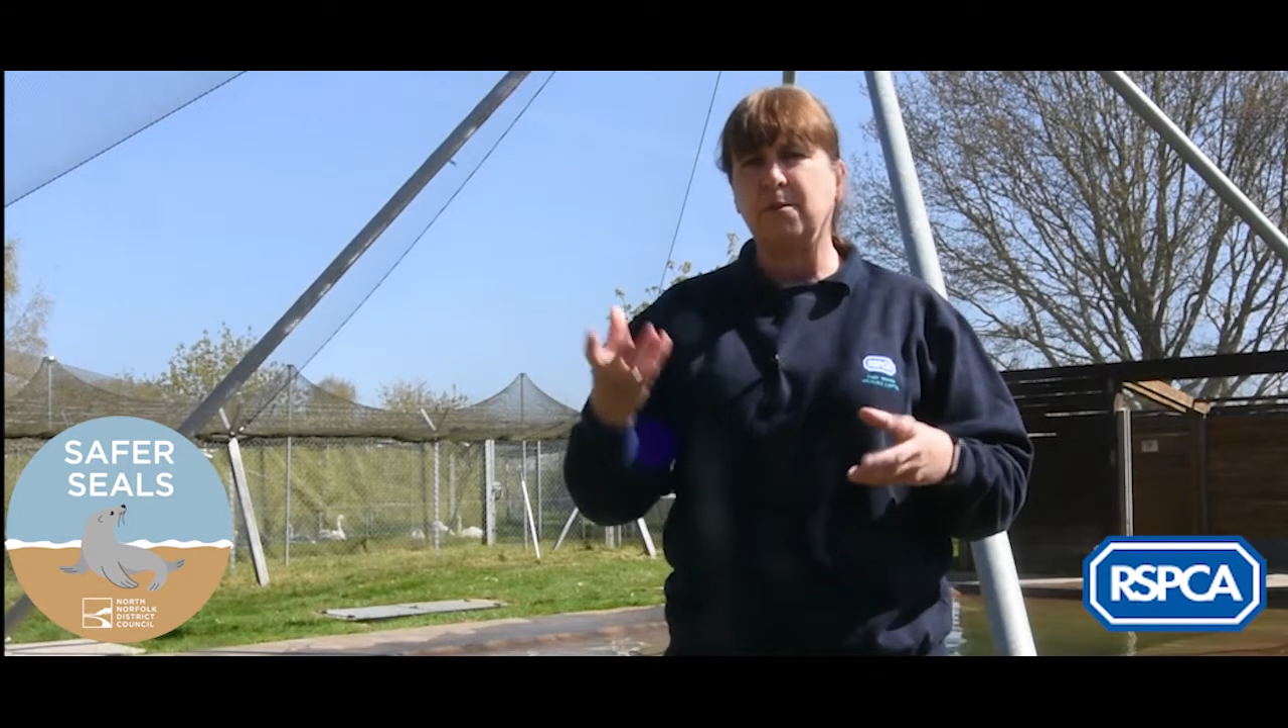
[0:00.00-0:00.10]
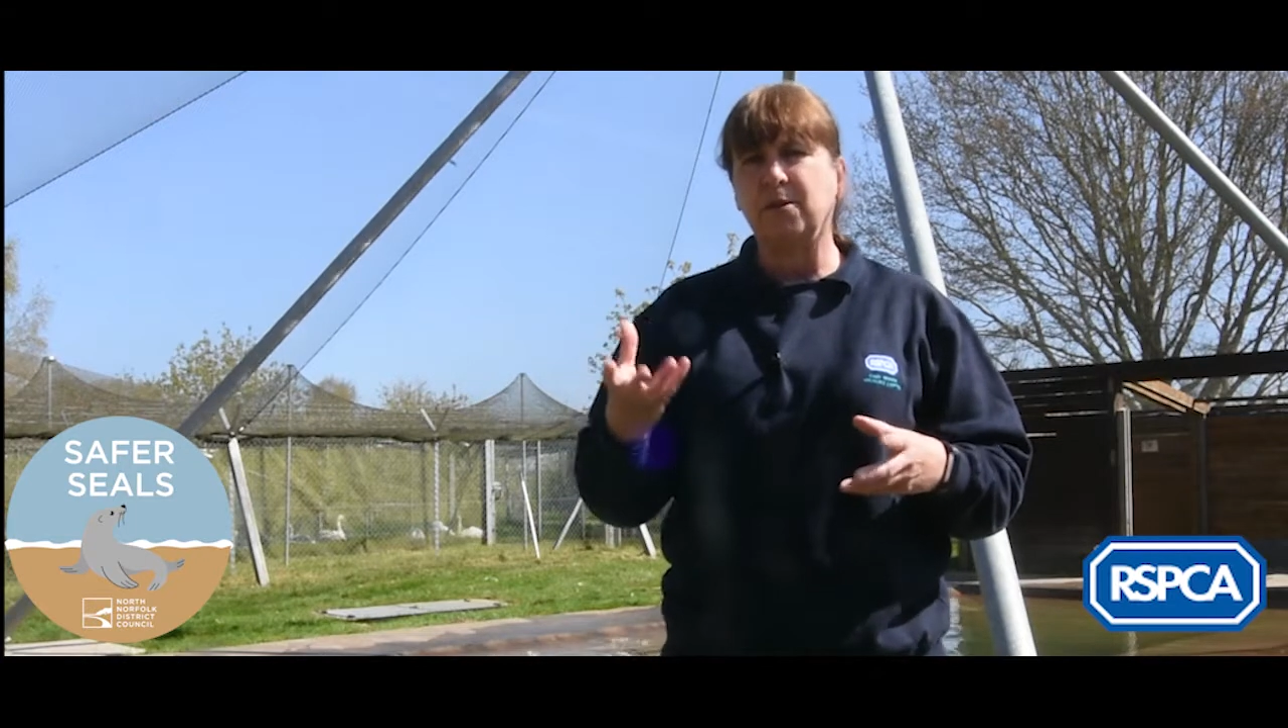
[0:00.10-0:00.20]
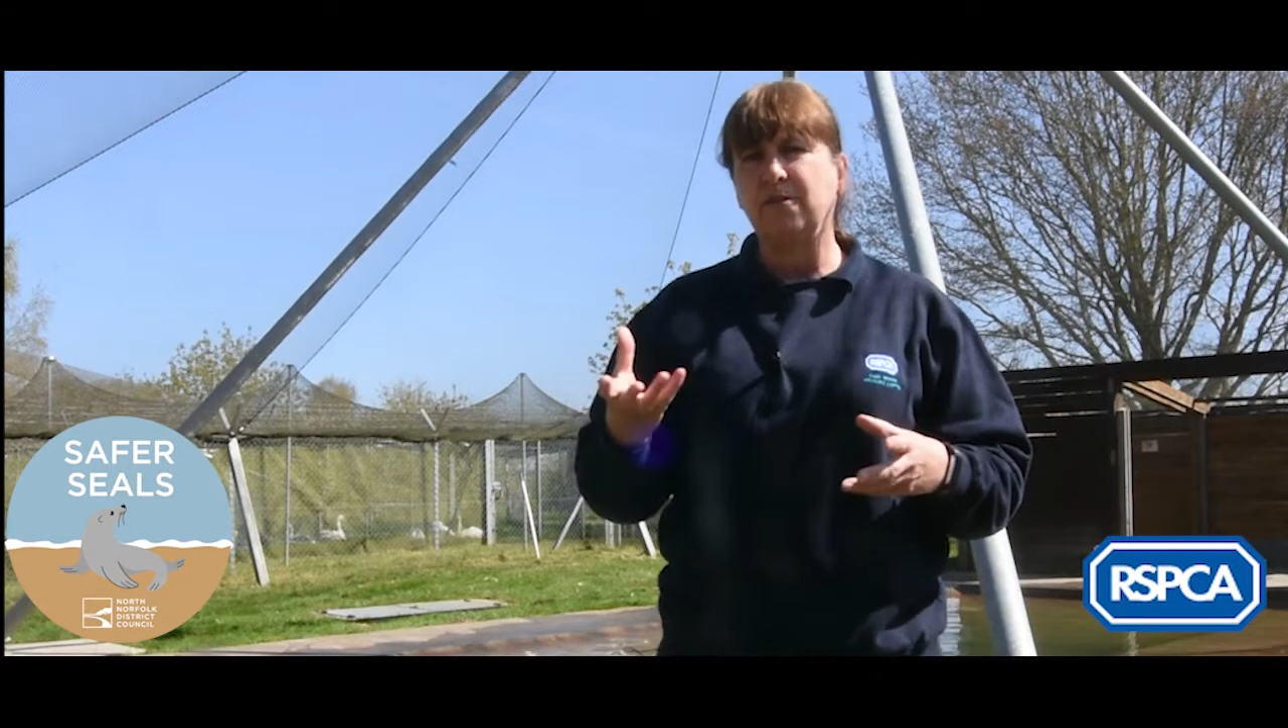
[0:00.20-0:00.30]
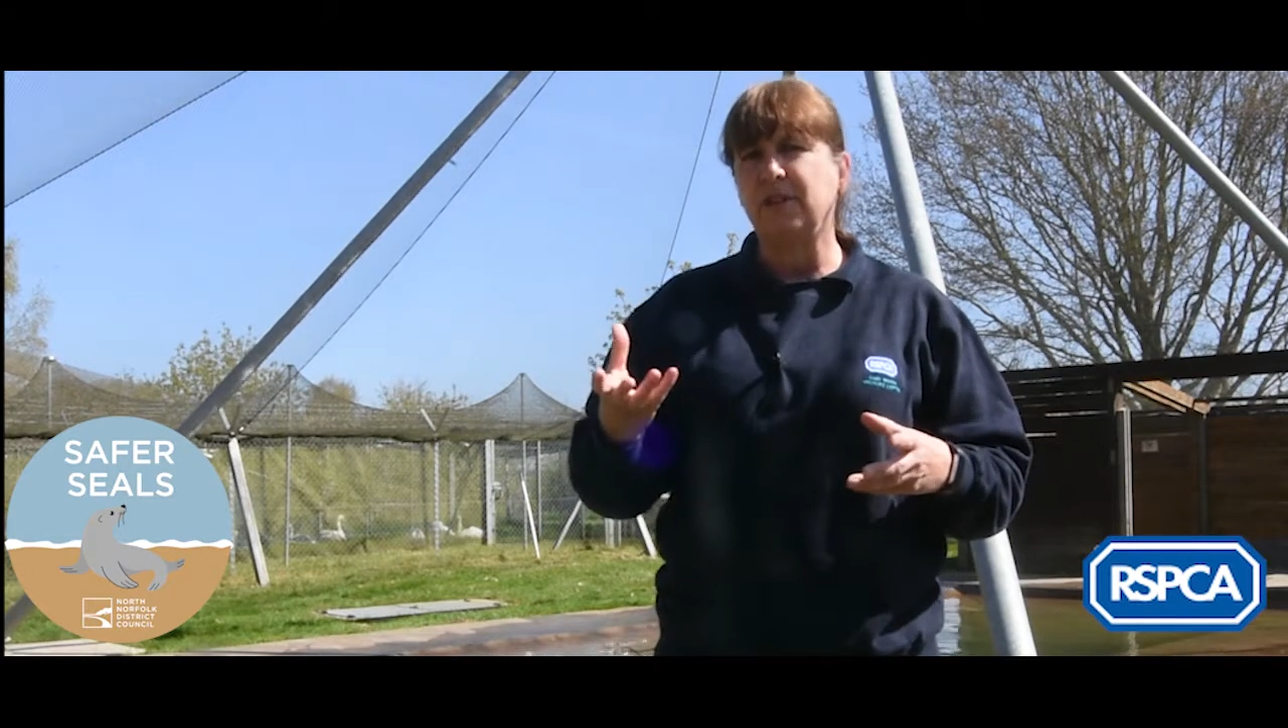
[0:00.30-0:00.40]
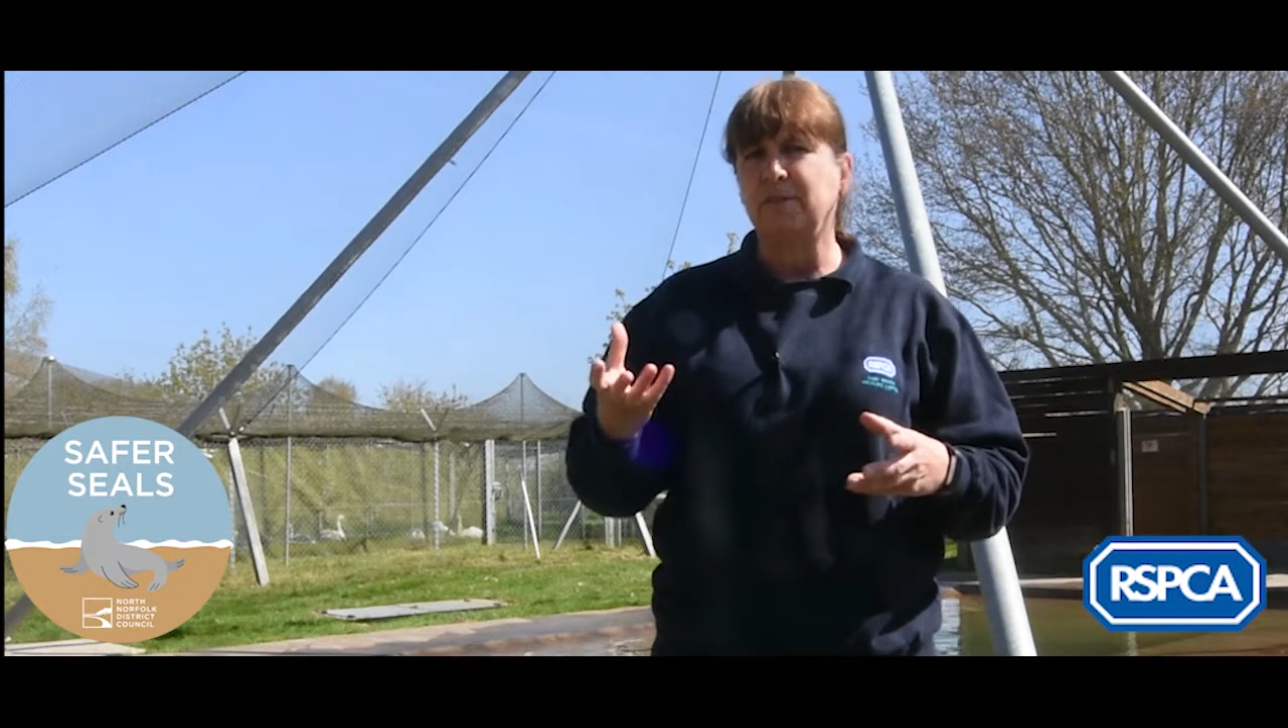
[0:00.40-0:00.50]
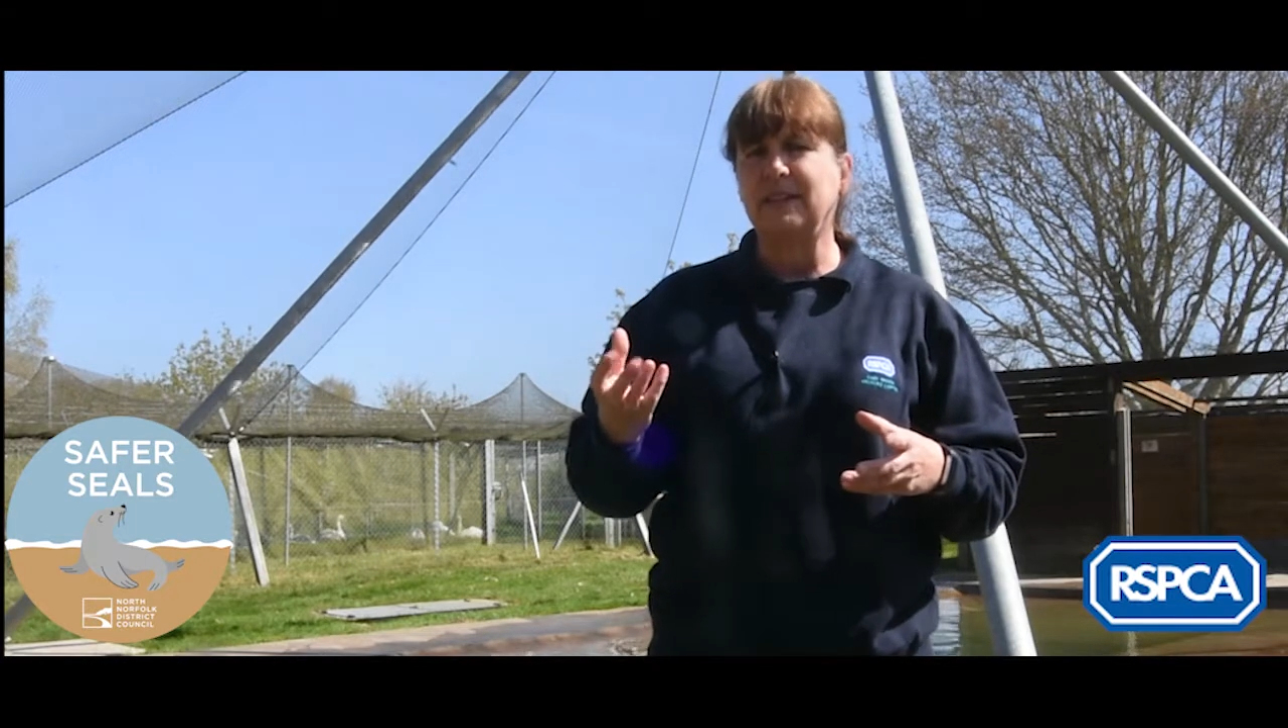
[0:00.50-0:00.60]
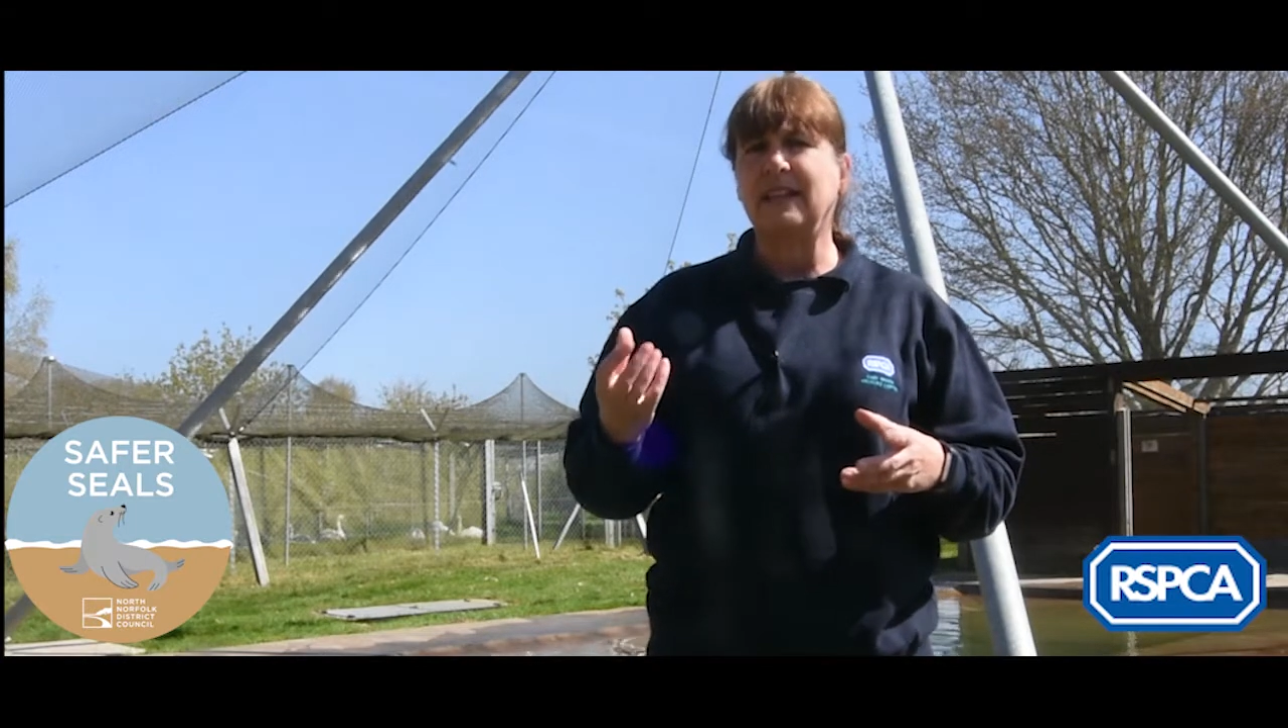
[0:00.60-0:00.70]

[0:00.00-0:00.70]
monofilament